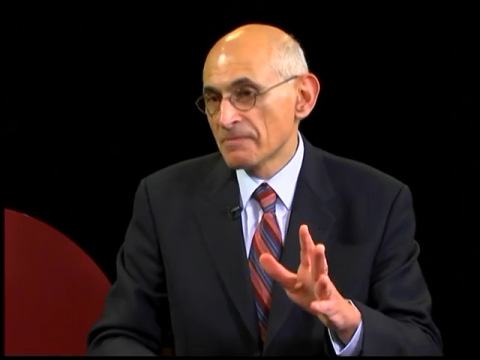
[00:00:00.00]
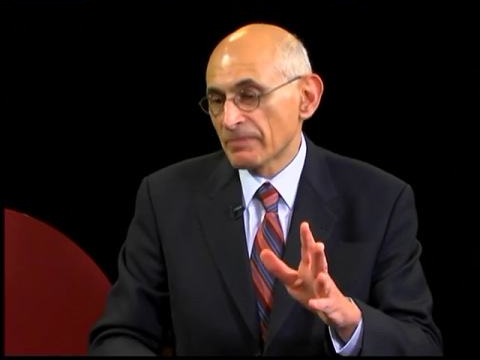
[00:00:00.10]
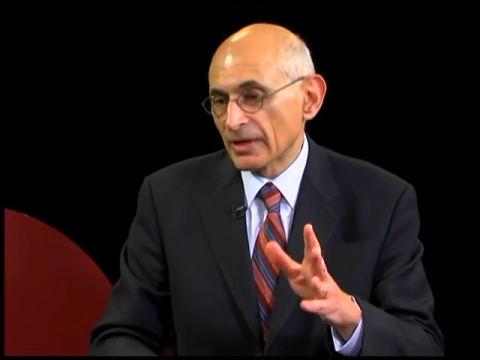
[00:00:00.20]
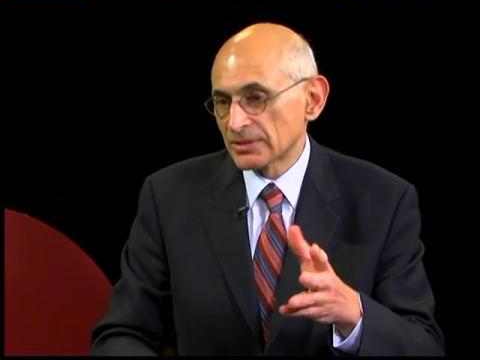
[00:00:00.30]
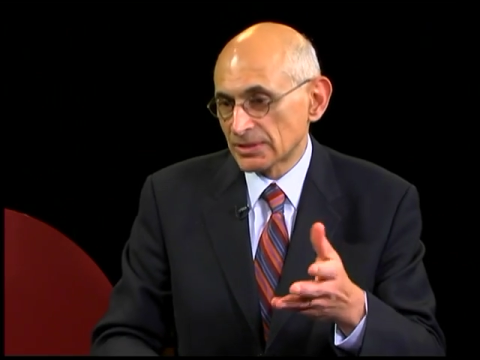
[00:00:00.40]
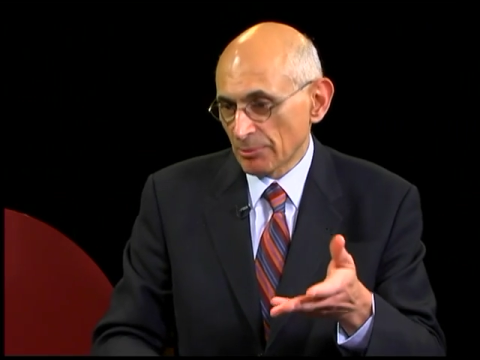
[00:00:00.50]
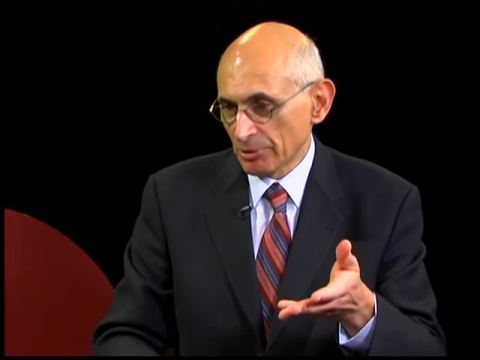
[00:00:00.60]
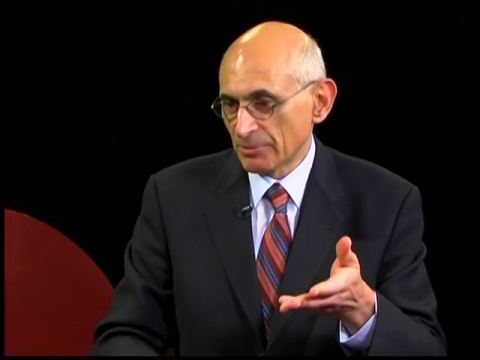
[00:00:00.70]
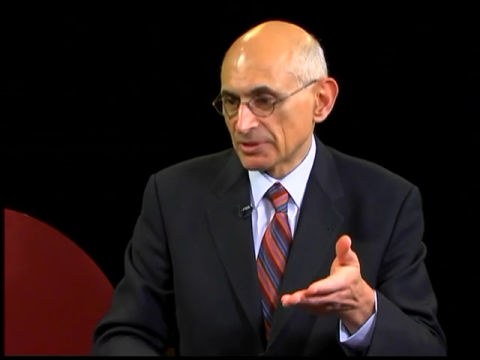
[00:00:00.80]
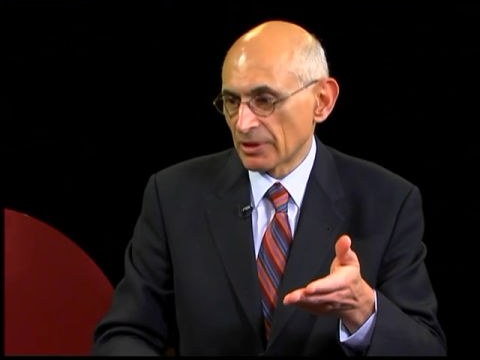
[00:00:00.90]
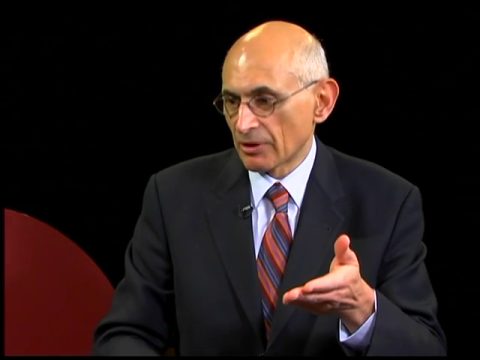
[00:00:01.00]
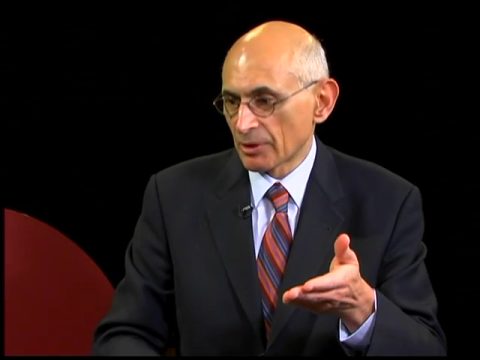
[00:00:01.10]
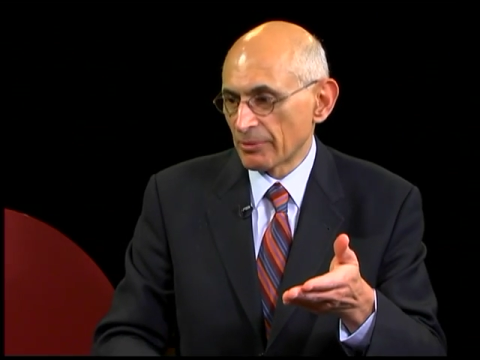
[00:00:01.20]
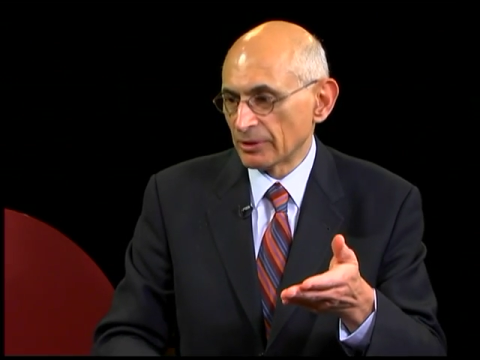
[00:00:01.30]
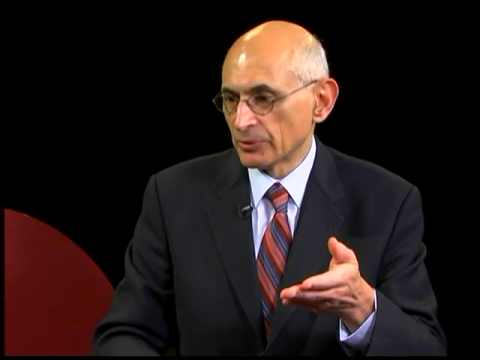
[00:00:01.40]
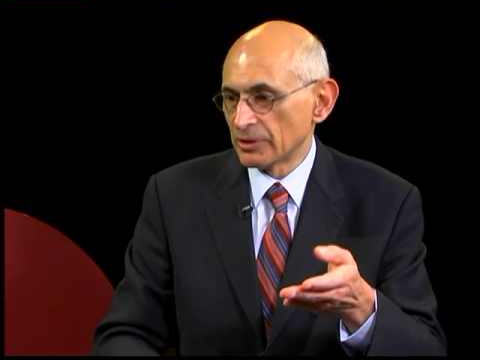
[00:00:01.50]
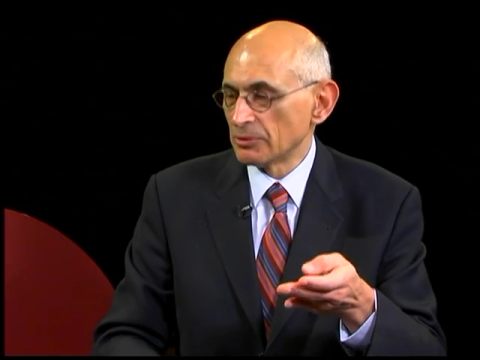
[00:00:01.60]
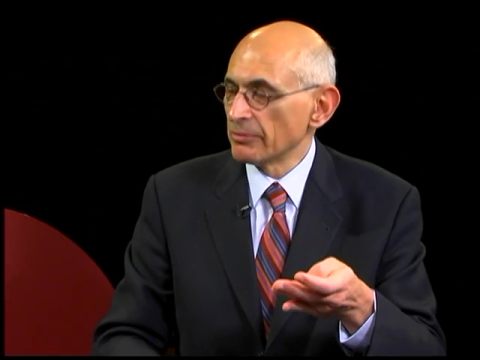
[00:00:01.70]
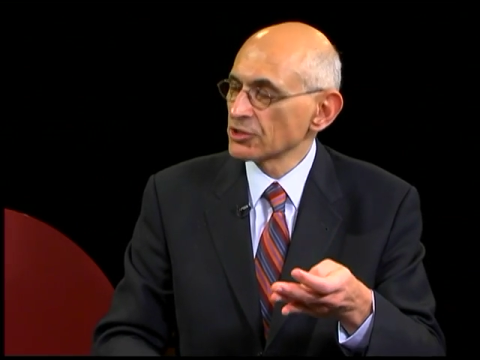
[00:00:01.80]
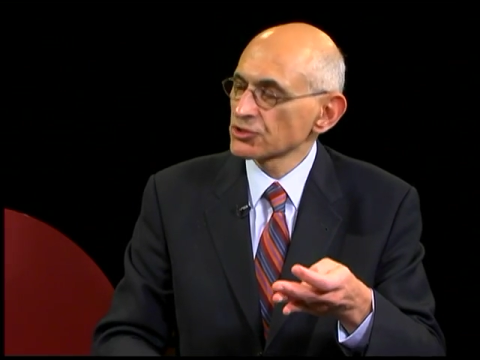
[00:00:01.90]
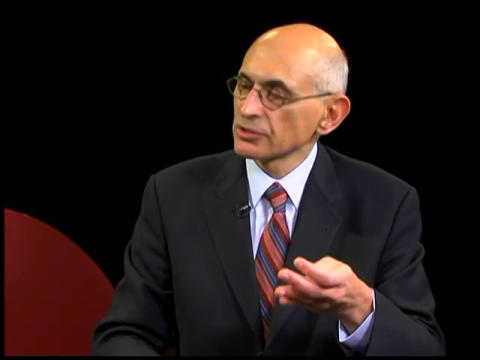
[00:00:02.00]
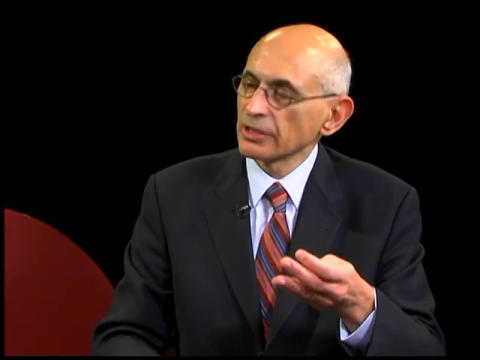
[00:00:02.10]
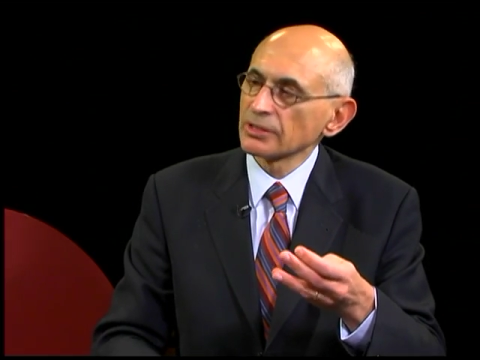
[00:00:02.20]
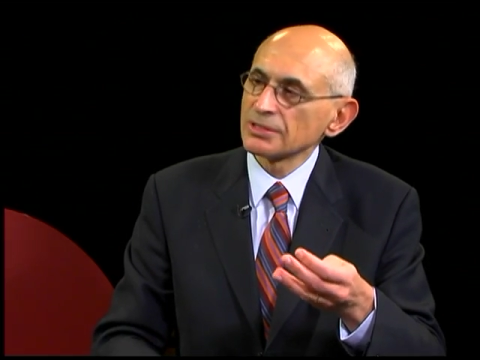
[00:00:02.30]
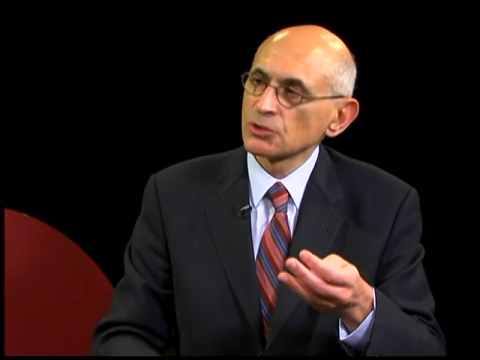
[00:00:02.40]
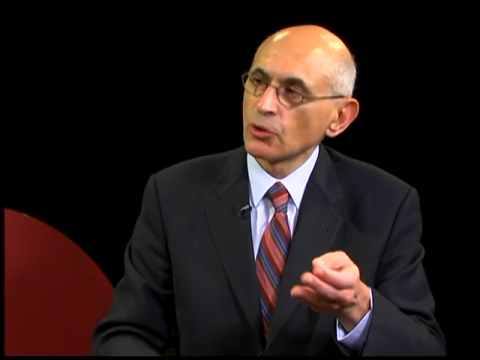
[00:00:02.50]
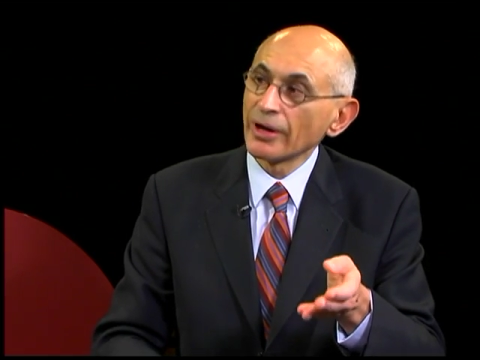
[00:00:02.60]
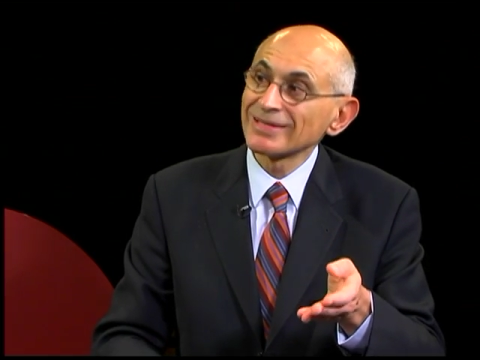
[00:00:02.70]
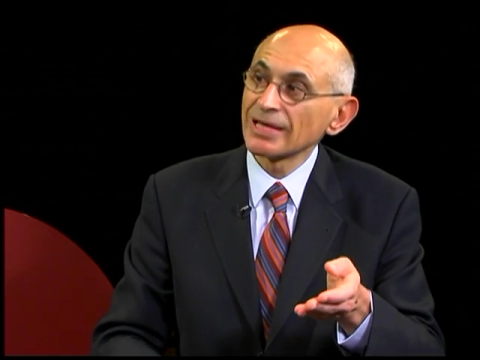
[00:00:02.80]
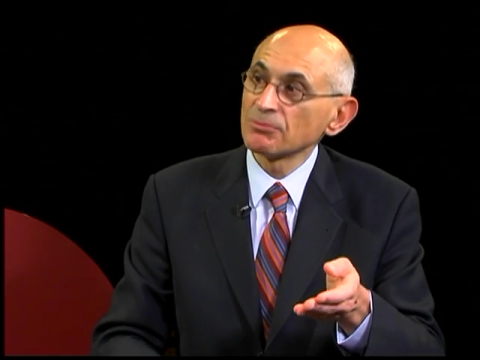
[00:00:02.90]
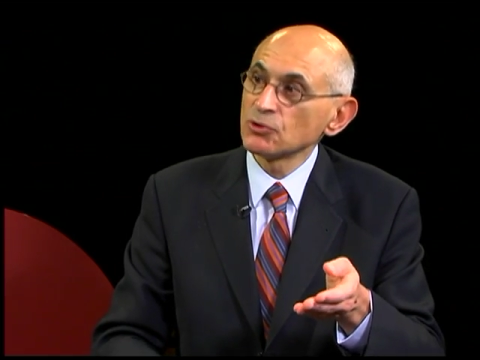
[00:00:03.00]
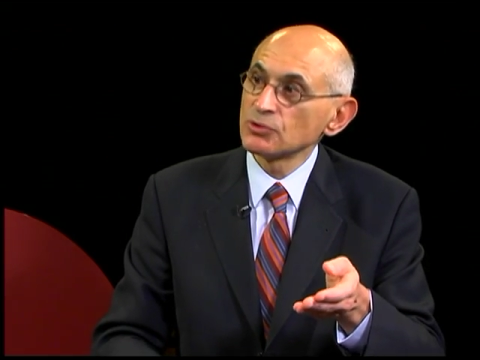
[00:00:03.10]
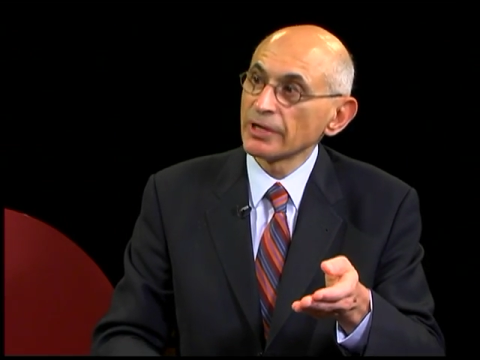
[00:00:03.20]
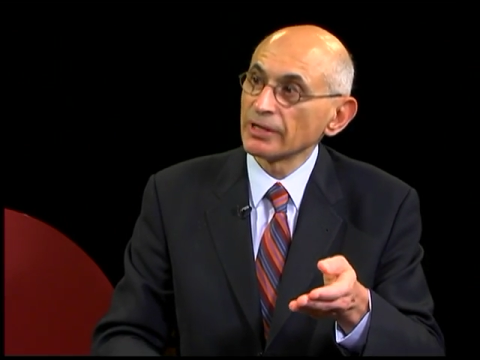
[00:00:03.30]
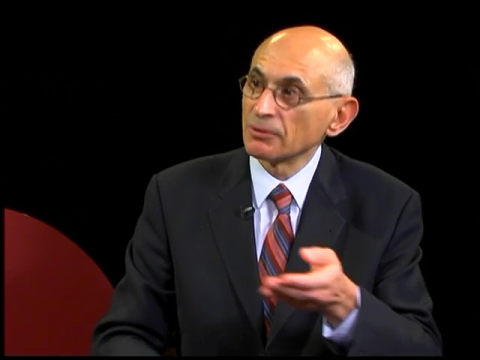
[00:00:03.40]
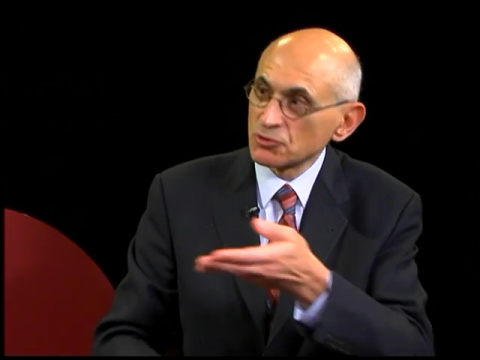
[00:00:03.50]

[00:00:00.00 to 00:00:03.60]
supplements I recommend, we didn't mention yet, is coenzyme Q10.